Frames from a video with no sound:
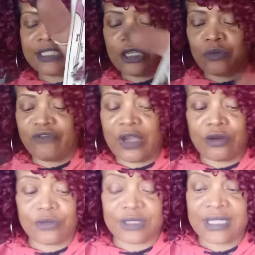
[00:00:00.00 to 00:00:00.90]
in the
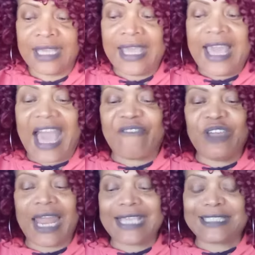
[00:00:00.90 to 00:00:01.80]
reverse. I feel
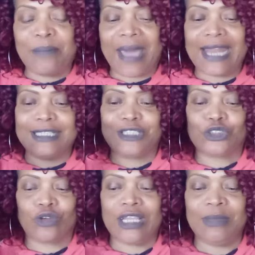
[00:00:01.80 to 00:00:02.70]
like somebody's
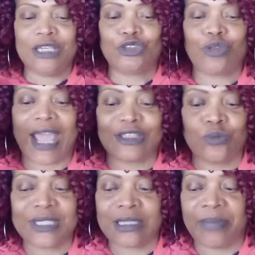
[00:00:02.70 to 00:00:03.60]
extremely attracted
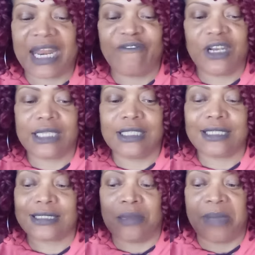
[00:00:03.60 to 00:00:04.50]
with somebody. I feel like this is
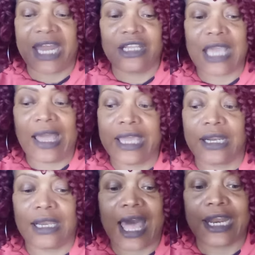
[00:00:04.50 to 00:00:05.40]
somebody, y'all had a
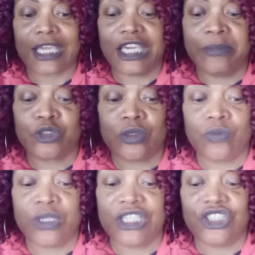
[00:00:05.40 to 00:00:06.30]
lot of chemistry
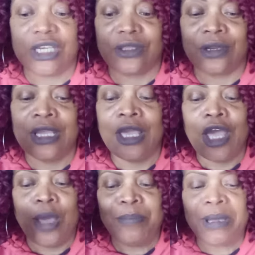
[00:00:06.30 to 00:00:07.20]
with each other.
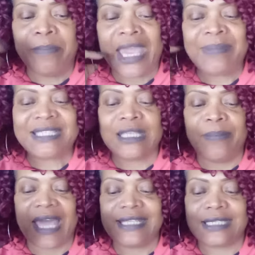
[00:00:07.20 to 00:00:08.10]
But maybe
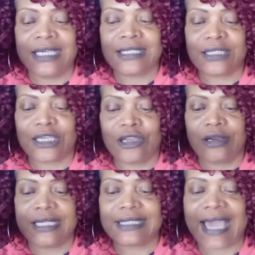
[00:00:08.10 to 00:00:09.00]
somebody's
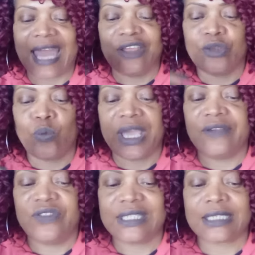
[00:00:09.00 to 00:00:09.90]
insecurities got in the way
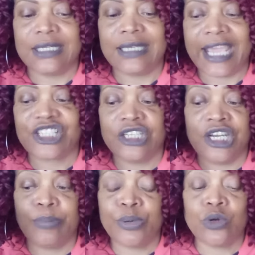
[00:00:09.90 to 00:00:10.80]
of this connection, and
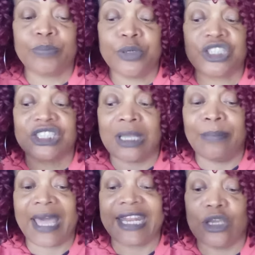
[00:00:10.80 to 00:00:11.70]
it pushed somebody